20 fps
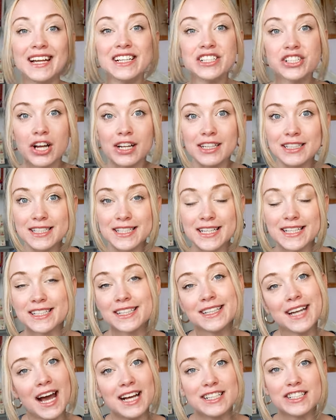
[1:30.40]
Each colour
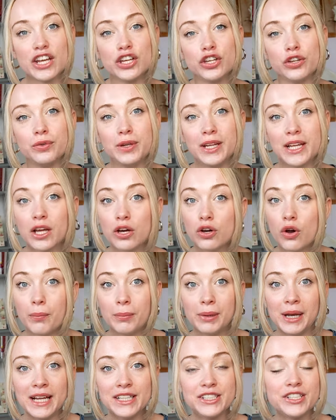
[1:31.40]
season has a unique
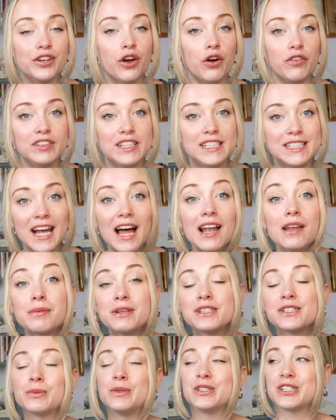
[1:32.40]
combination of these
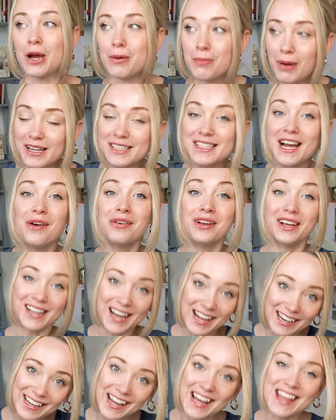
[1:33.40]
elements, which I break down
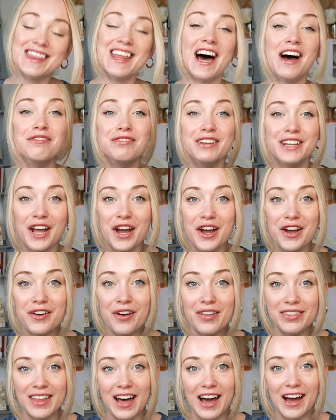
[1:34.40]
again in that video
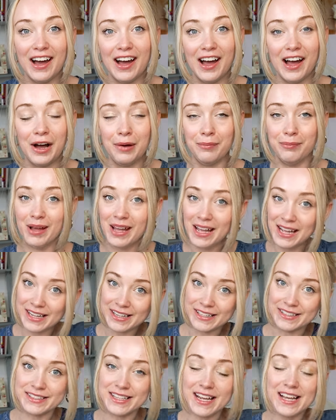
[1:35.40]
that
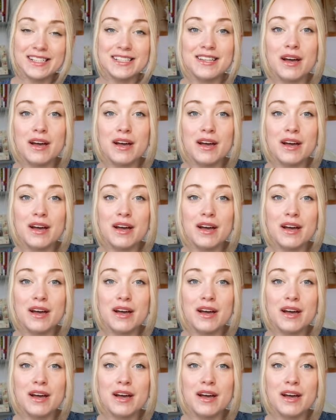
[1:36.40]
it's here